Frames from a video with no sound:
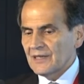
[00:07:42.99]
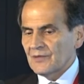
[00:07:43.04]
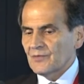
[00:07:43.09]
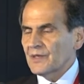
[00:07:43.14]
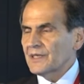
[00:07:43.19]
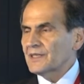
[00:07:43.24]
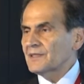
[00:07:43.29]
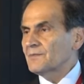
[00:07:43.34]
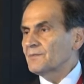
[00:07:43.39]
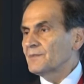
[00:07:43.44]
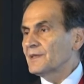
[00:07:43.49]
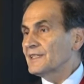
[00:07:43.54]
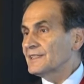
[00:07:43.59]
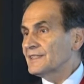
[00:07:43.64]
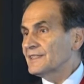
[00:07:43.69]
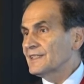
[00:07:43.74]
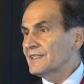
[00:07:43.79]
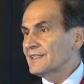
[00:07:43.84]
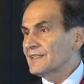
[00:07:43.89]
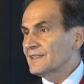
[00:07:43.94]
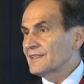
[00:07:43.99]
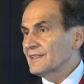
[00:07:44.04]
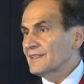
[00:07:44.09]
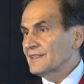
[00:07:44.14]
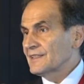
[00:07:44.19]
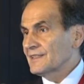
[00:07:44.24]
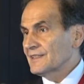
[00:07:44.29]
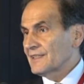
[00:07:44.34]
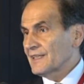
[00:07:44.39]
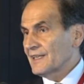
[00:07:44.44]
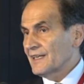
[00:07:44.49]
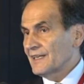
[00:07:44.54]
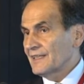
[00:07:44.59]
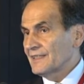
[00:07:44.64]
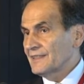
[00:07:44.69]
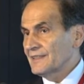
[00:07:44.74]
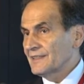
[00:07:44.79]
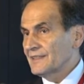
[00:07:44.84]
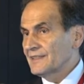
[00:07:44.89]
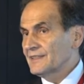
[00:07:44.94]
What is missing in this
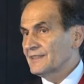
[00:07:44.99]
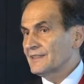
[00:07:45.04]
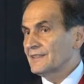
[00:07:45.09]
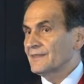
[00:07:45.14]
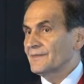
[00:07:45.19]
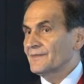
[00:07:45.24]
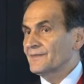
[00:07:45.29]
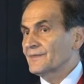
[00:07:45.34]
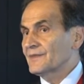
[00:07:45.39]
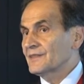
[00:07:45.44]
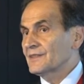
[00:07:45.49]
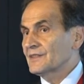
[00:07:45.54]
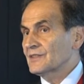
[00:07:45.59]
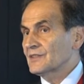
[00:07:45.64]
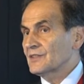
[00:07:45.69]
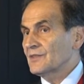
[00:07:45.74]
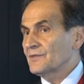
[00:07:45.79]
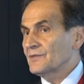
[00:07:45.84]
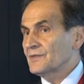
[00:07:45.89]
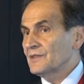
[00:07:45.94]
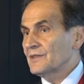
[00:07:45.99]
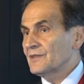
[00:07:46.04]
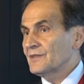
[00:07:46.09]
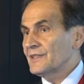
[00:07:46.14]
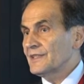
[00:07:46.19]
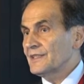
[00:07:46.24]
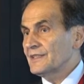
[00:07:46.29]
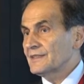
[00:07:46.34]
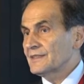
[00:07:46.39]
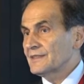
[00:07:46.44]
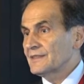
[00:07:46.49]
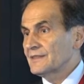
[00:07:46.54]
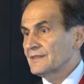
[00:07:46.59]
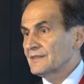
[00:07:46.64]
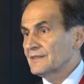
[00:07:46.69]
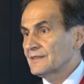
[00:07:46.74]
slide is sulfonylureas.